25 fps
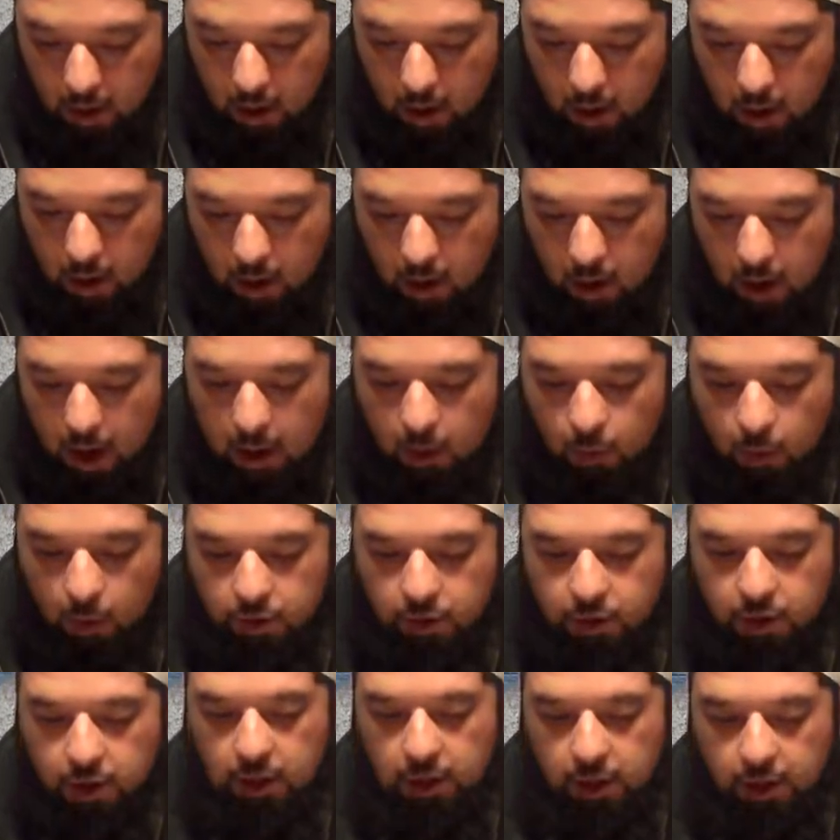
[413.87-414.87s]
uh, I
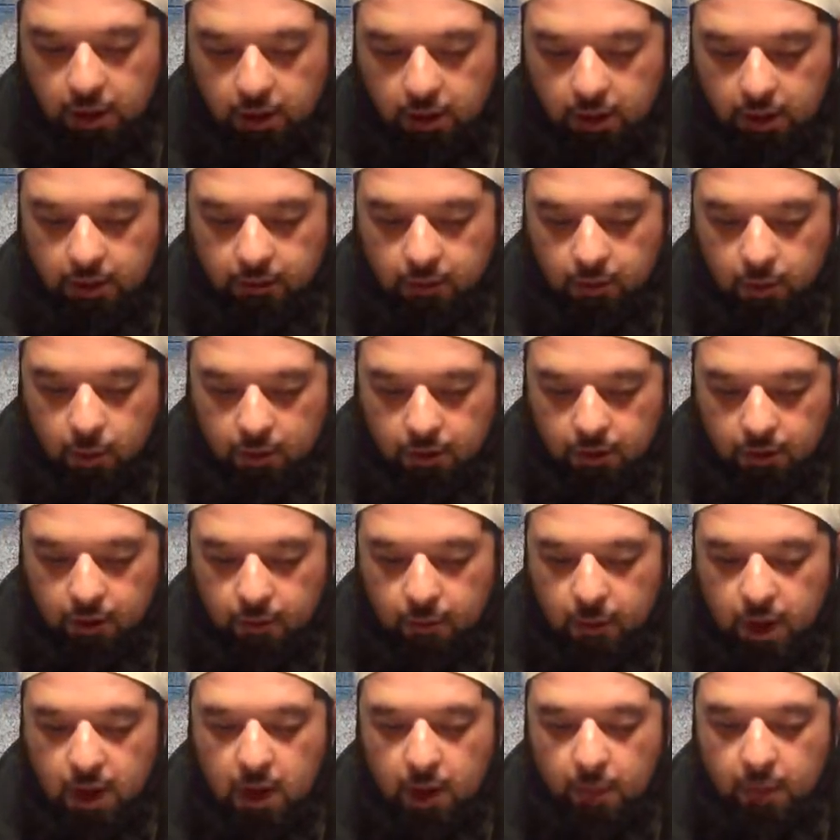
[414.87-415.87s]
want to clear is going
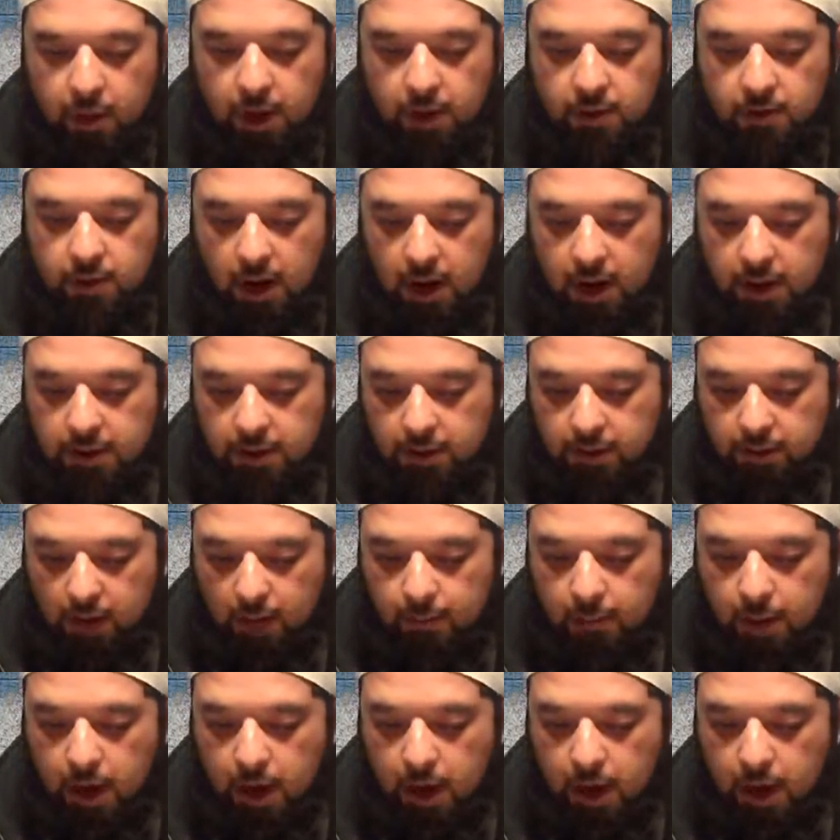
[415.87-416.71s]
to be coming in the hadith.